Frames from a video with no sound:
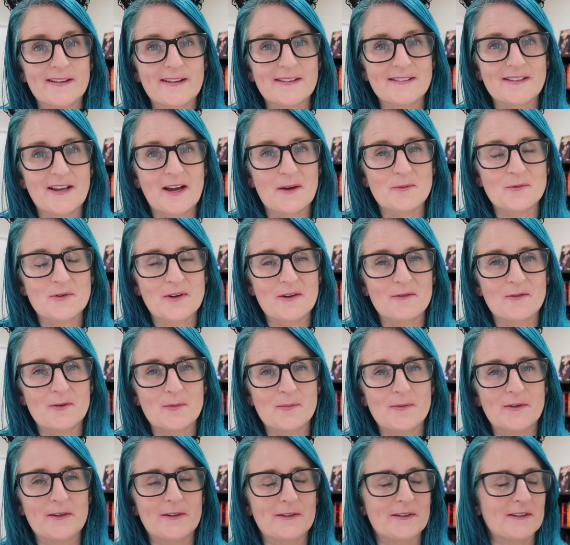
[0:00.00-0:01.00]
like time travel
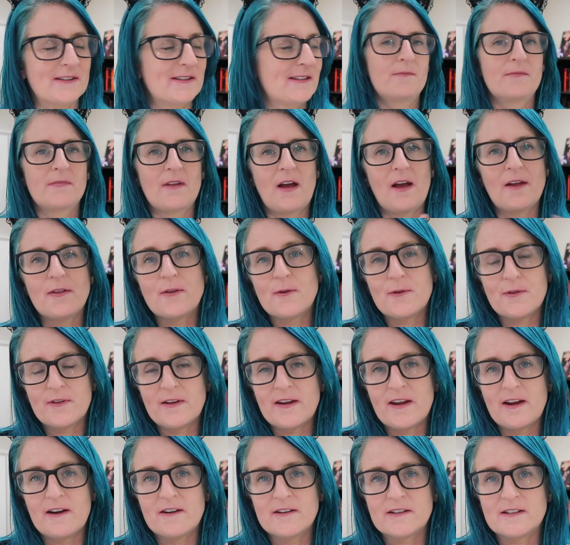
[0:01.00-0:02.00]
books. I thought the
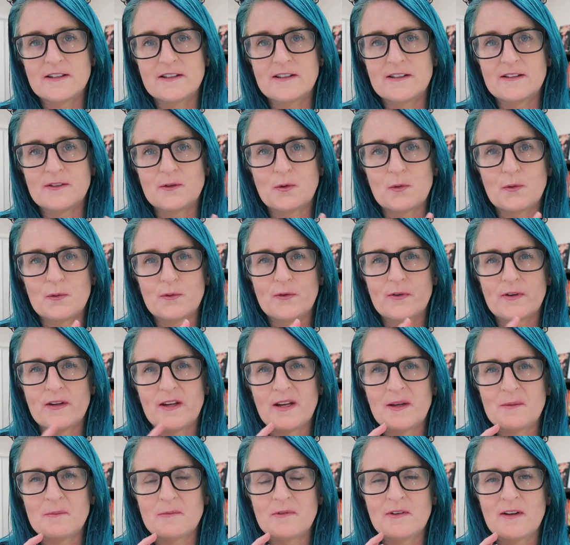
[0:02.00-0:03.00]
characters all
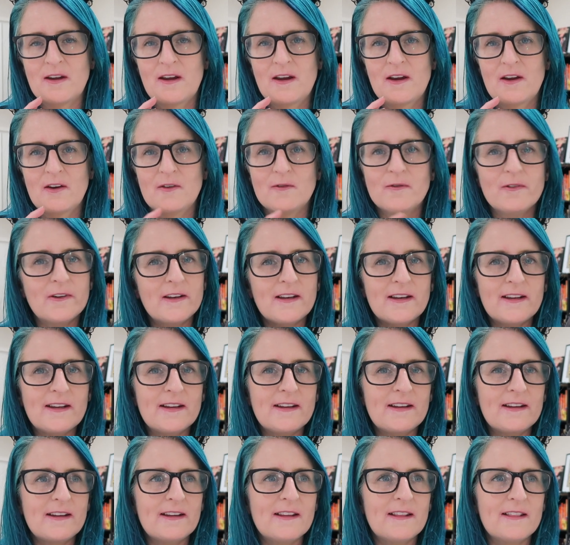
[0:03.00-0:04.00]
seemed
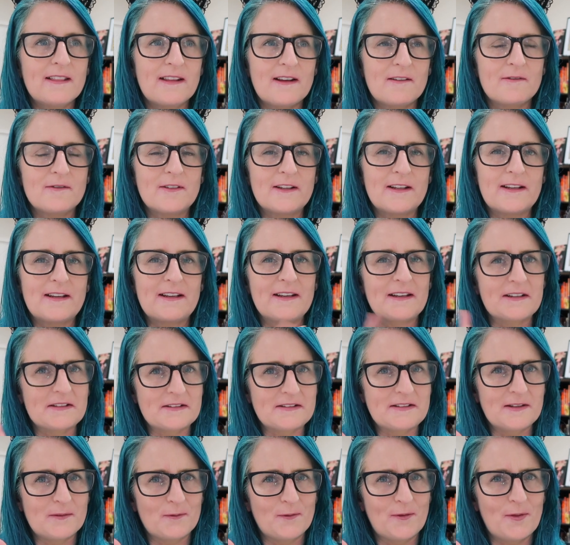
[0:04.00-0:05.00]
really lovely
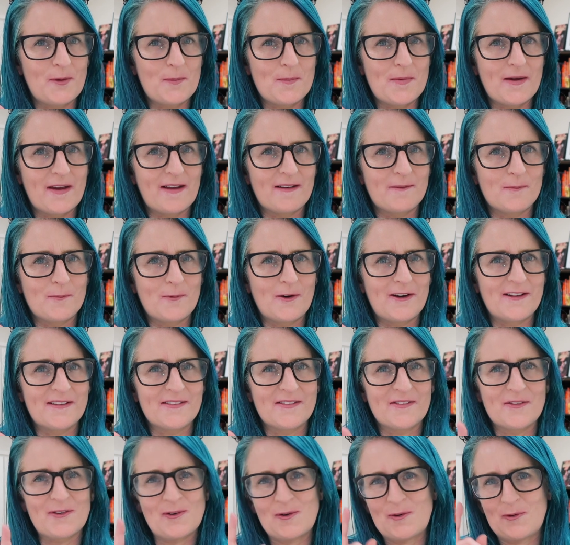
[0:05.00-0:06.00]
except for the bad
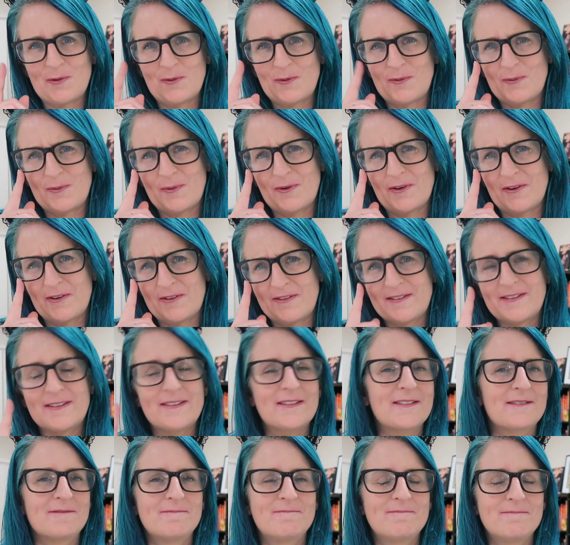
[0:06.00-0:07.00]
ones who were just
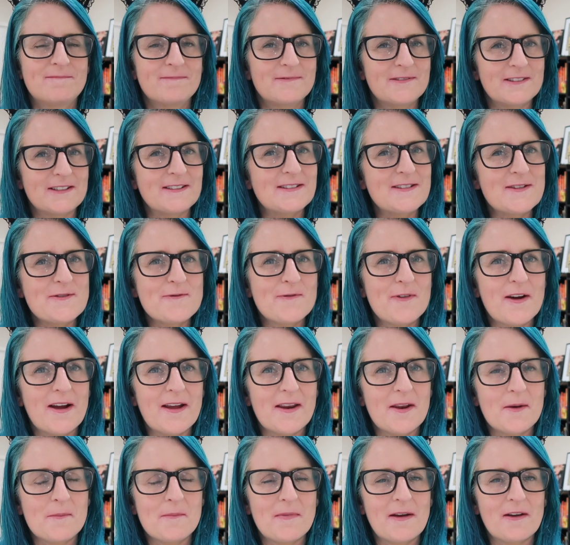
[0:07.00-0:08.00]
just the
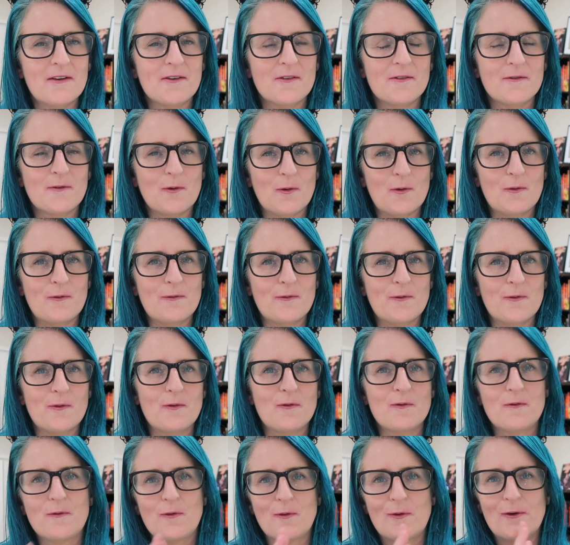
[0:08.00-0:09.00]
right amount of
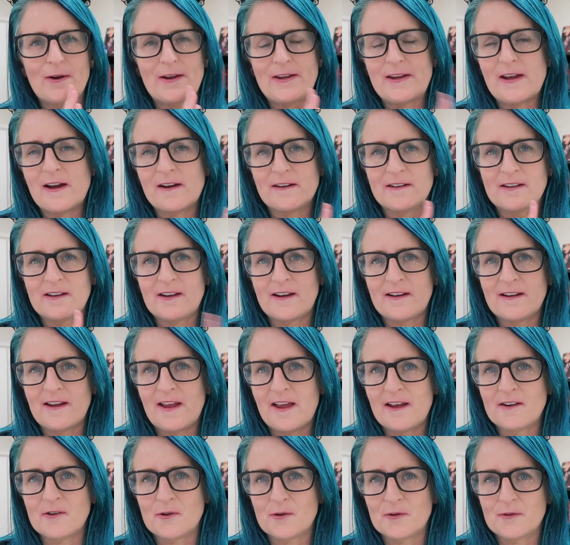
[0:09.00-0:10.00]
awful for a young young
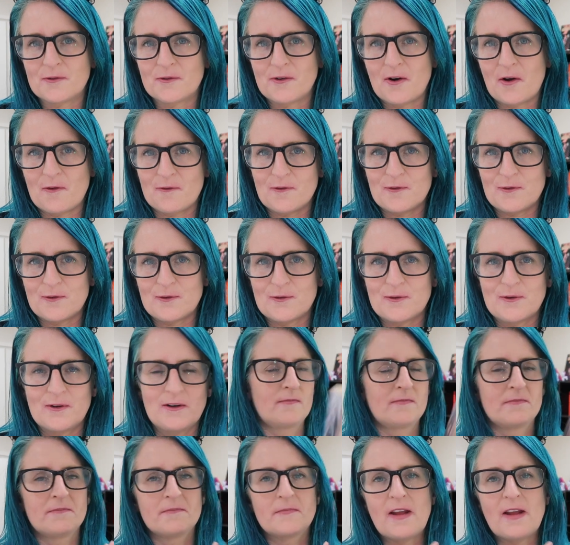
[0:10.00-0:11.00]
adult novel.
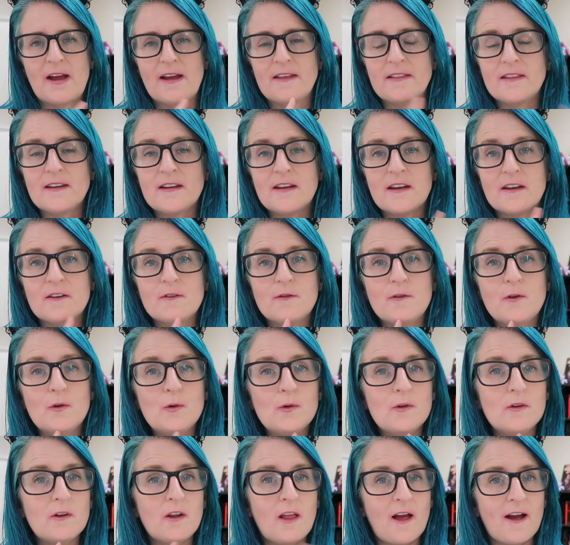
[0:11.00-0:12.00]
I think if you
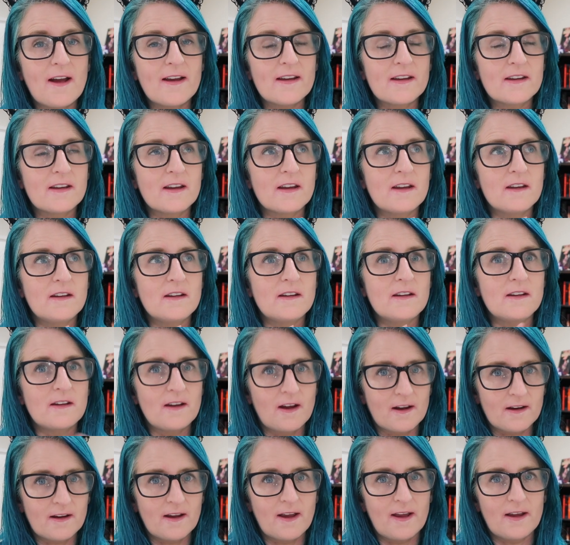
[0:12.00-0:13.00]
like
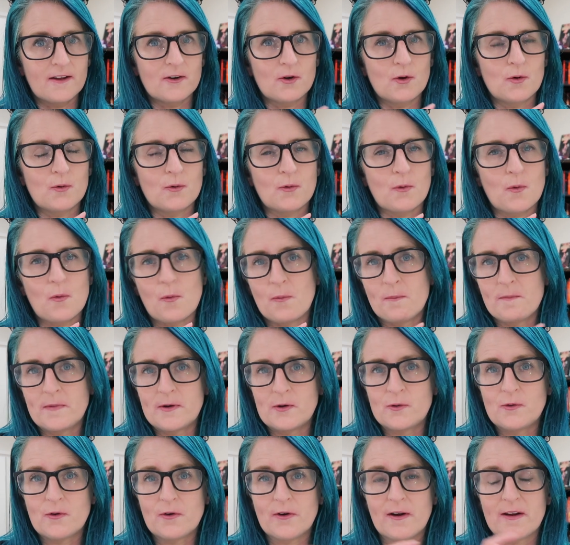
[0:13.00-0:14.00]
young adult or
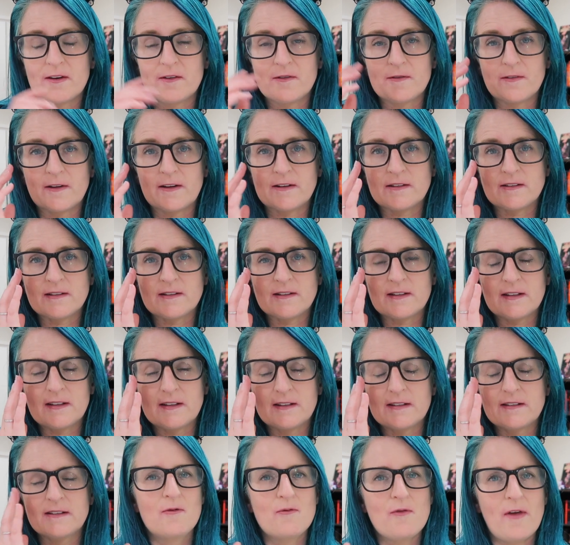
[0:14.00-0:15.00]
middle grade
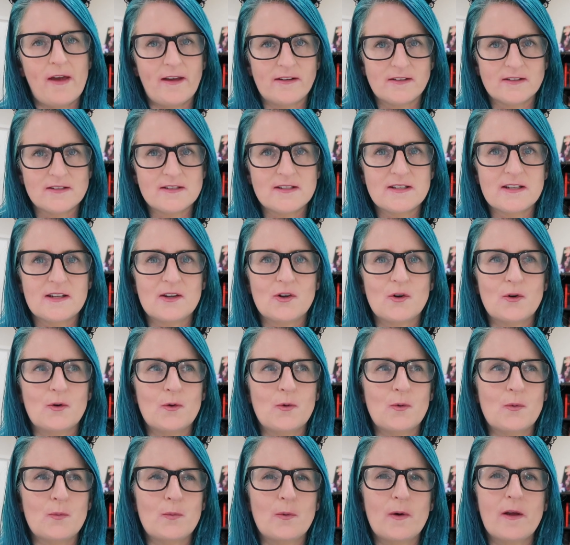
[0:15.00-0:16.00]
fantasies that
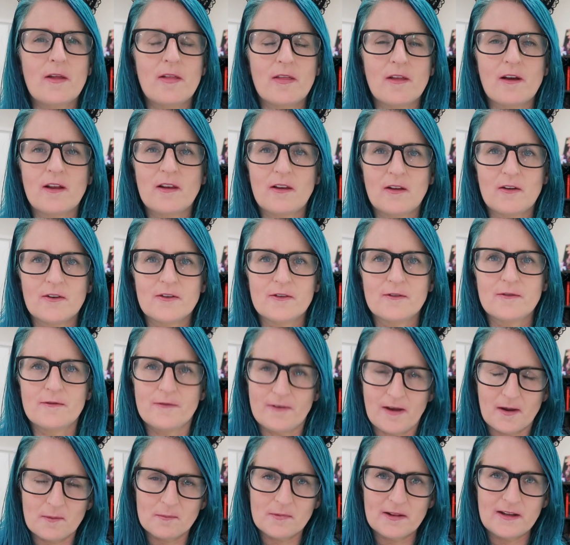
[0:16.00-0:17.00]
deal with a lot of
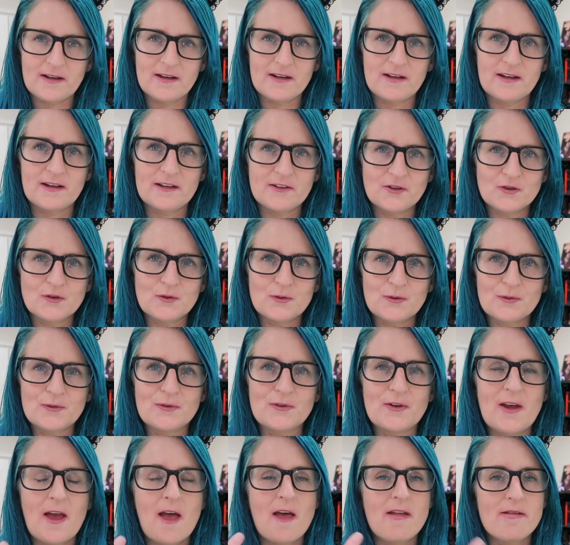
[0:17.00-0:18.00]
family
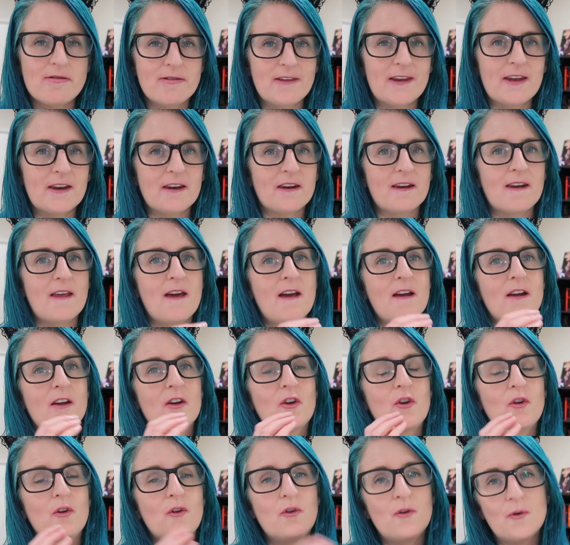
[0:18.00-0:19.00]
issues then
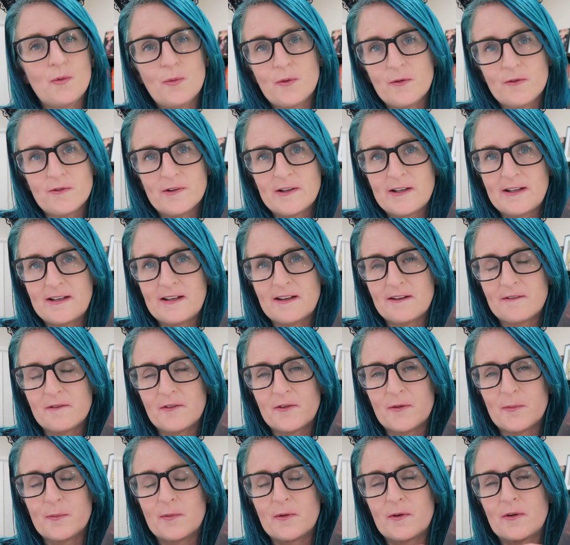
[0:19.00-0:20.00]
you will really love
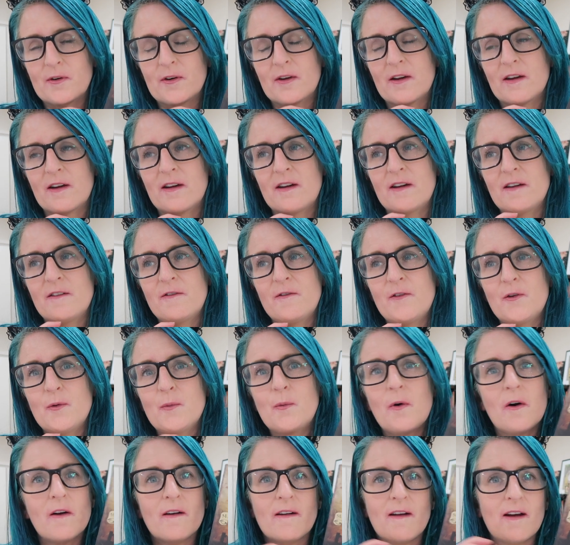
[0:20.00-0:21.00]
this book. If you
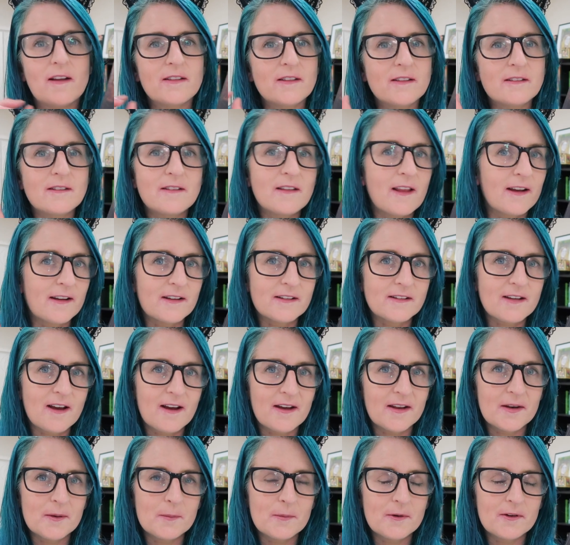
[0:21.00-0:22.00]
want a, like a
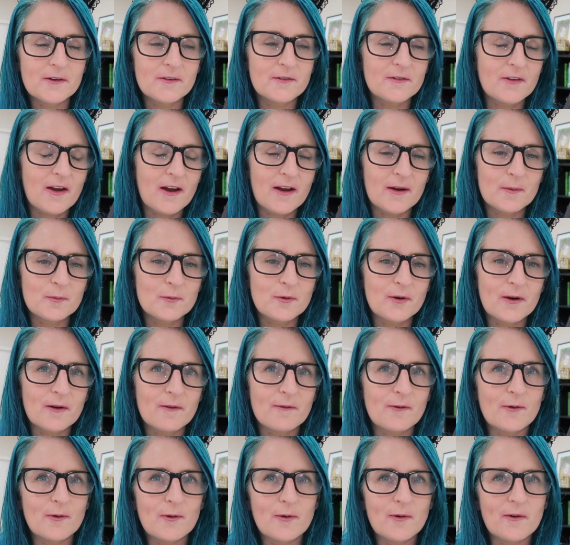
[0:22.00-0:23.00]
tiny bit of time
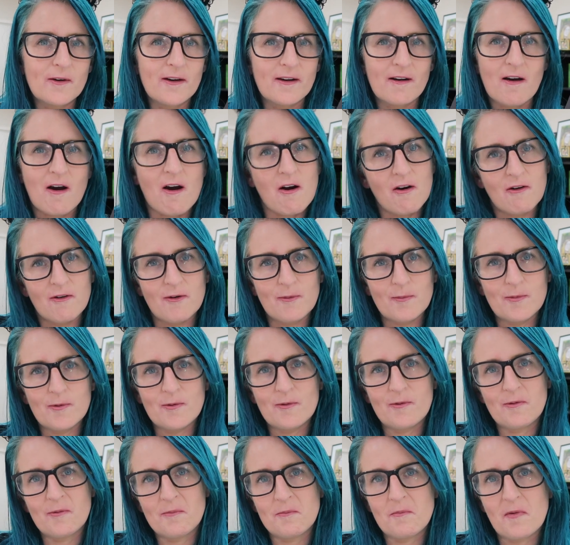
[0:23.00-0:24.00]
travel and a
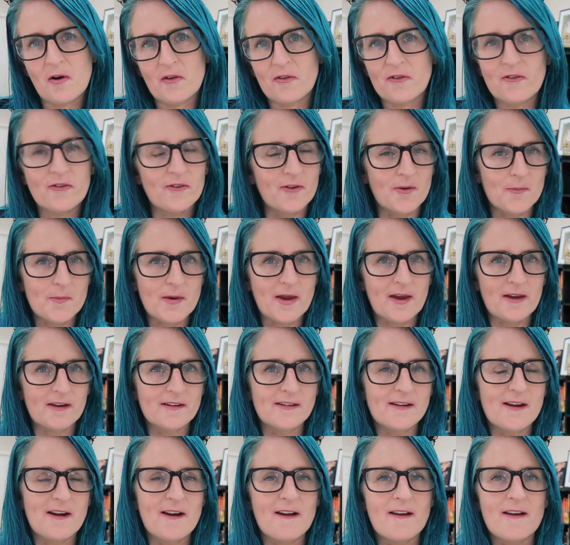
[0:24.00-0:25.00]
horrible monster
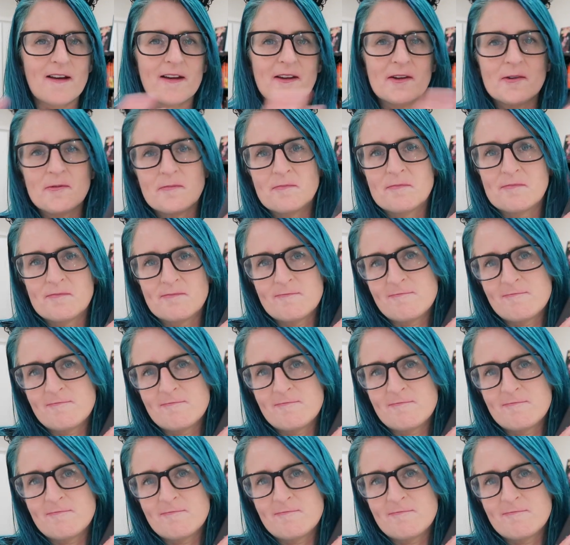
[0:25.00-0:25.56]
bad guy,